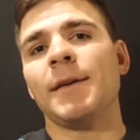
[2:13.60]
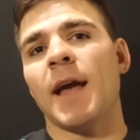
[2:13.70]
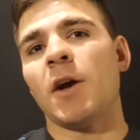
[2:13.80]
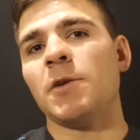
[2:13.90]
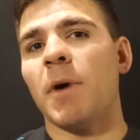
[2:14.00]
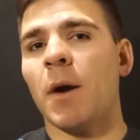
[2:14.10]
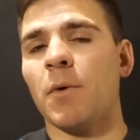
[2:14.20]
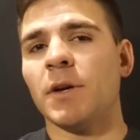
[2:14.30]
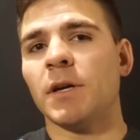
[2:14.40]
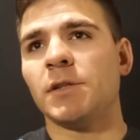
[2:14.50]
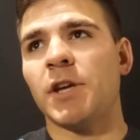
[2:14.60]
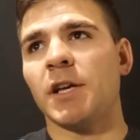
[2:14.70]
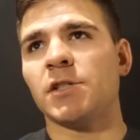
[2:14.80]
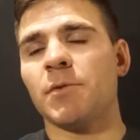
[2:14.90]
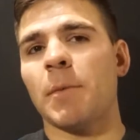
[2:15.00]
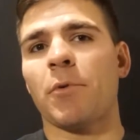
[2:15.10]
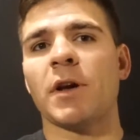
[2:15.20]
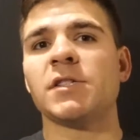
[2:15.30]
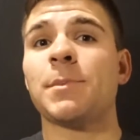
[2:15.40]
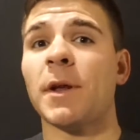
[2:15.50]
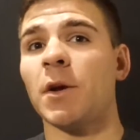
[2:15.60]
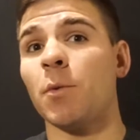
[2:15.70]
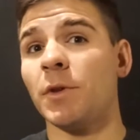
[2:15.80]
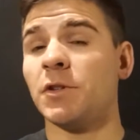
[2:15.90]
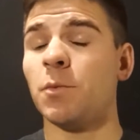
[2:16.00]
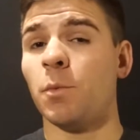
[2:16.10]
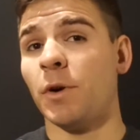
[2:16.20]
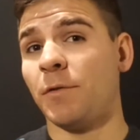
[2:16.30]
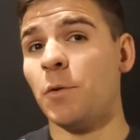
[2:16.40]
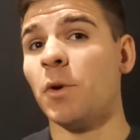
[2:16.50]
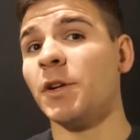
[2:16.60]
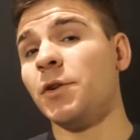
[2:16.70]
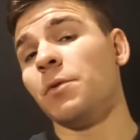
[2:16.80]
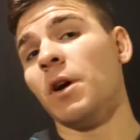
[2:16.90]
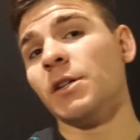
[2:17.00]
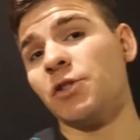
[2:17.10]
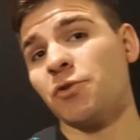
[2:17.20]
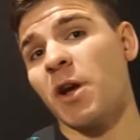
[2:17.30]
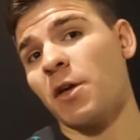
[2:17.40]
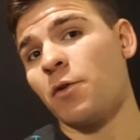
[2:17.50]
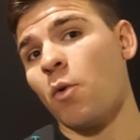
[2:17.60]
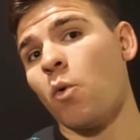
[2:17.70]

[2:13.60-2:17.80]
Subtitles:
Now, you might want to change the rep range depending on if you want to do strength